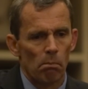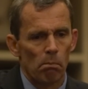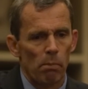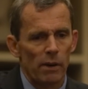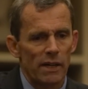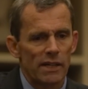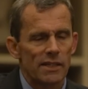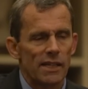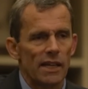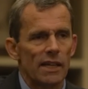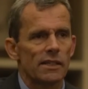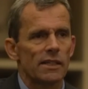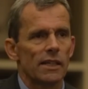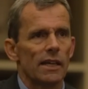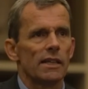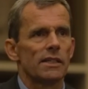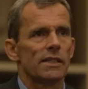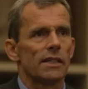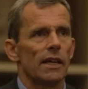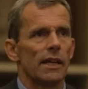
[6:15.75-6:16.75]
But
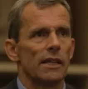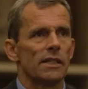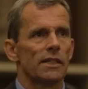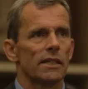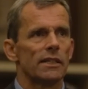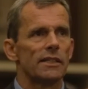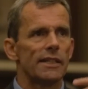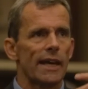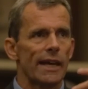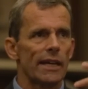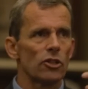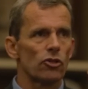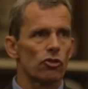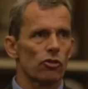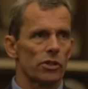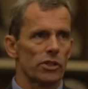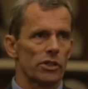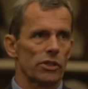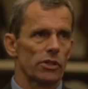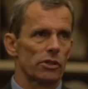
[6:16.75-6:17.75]
it's a
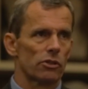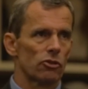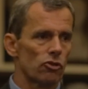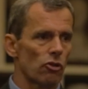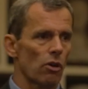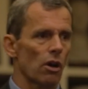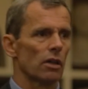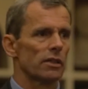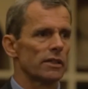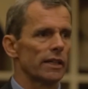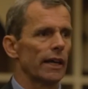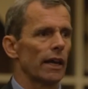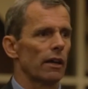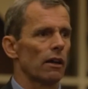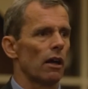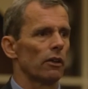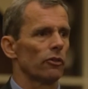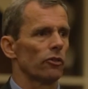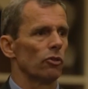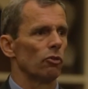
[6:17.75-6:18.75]
dangerous drug to get
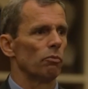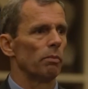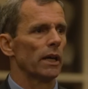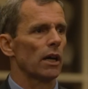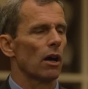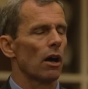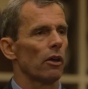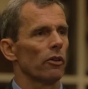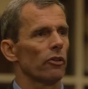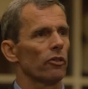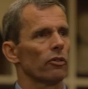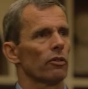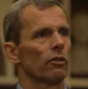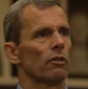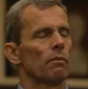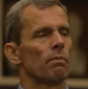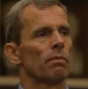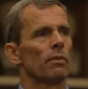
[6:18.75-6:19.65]
onto, because